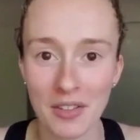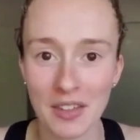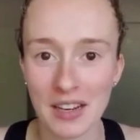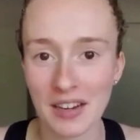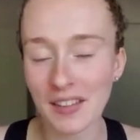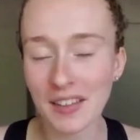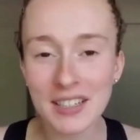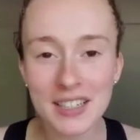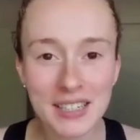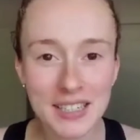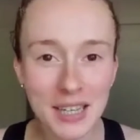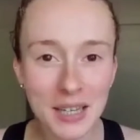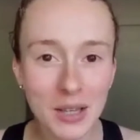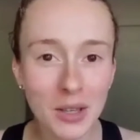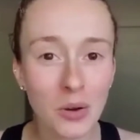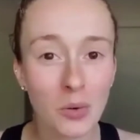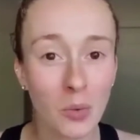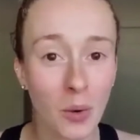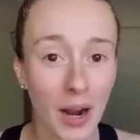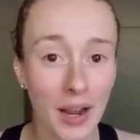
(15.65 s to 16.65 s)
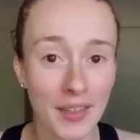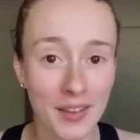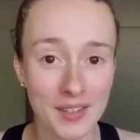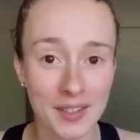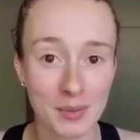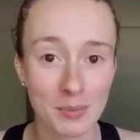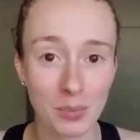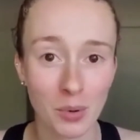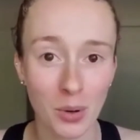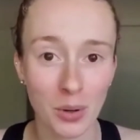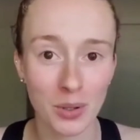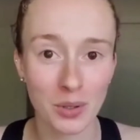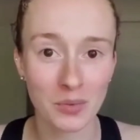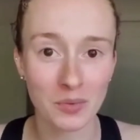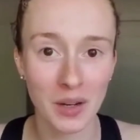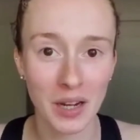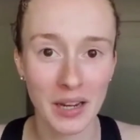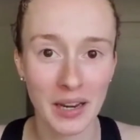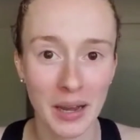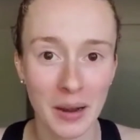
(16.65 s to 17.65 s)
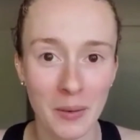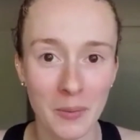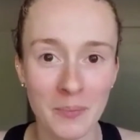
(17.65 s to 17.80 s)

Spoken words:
and I'd like to tell you why that's important right now.